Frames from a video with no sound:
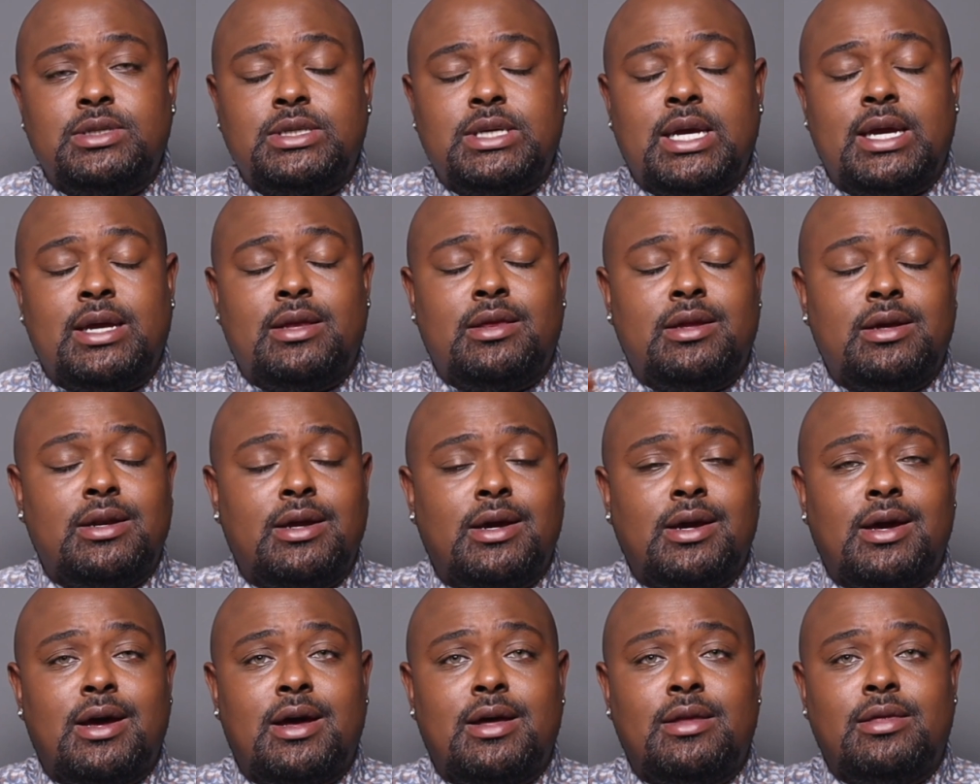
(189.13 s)
and then I
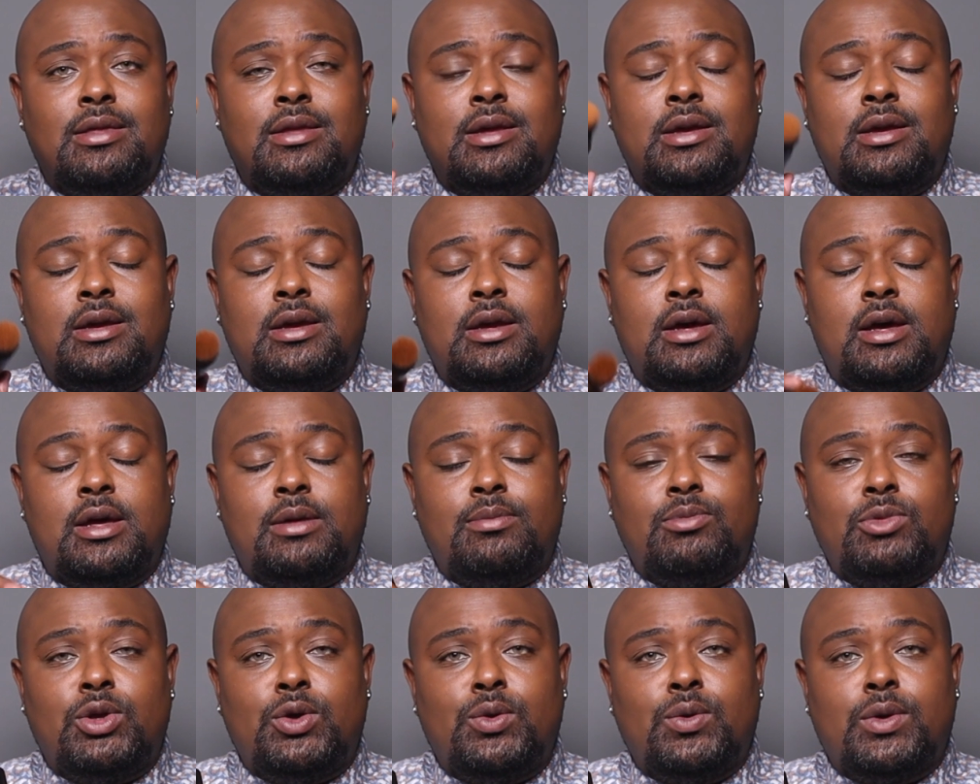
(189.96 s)
got the
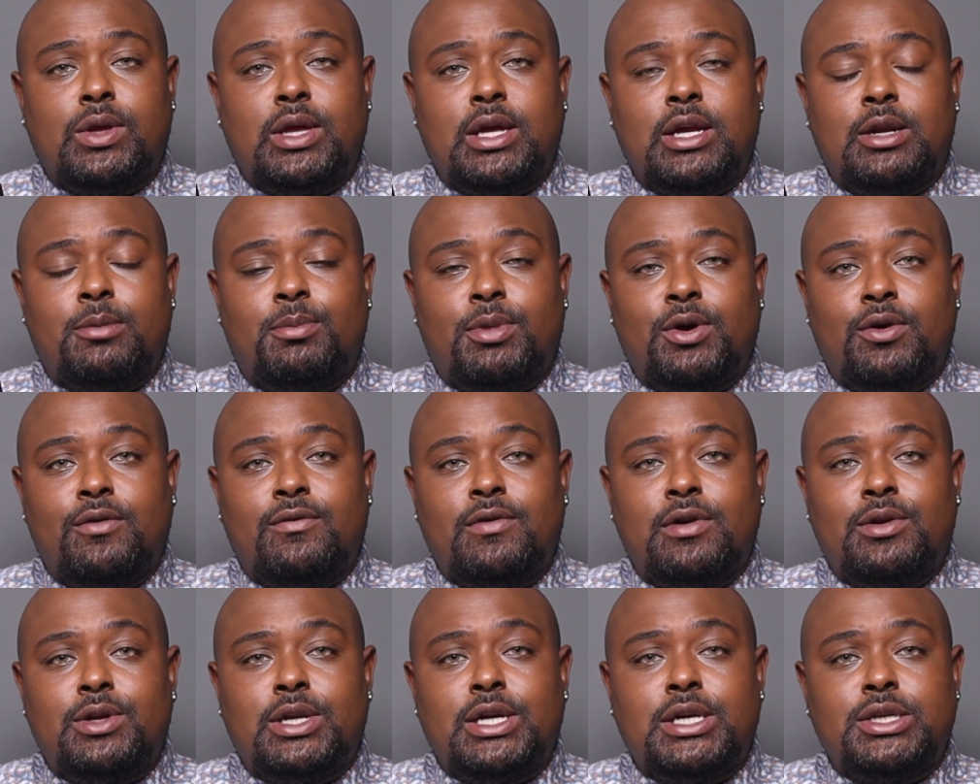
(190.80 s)
new Peau
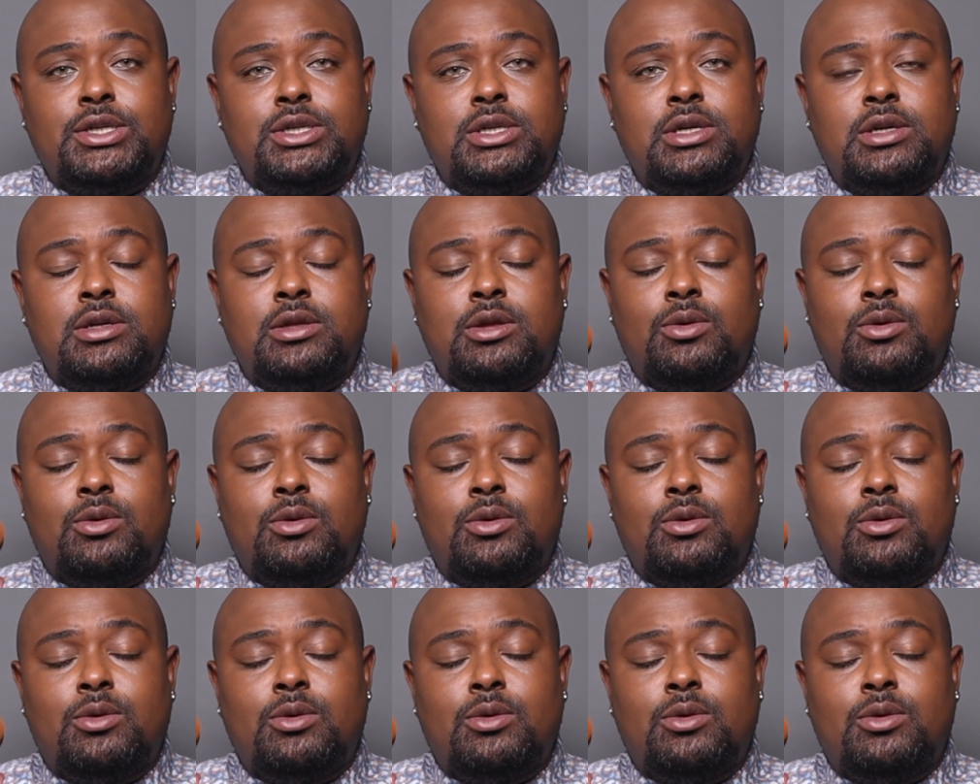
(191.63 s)
foundation,